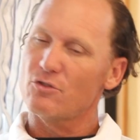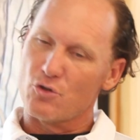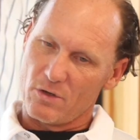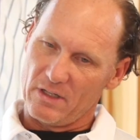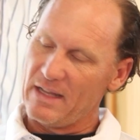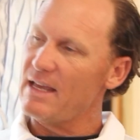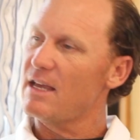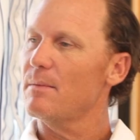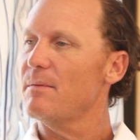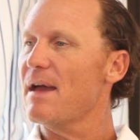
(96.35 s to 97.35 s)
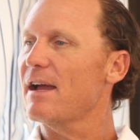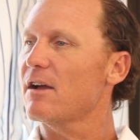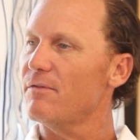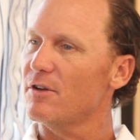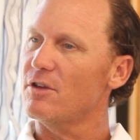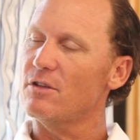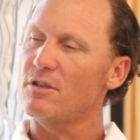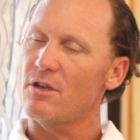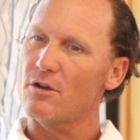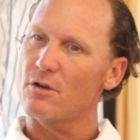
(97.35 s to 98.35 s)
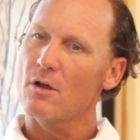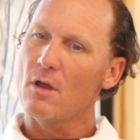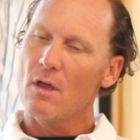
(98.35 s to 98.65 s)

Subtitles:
Jordan Lee coming back off a good year.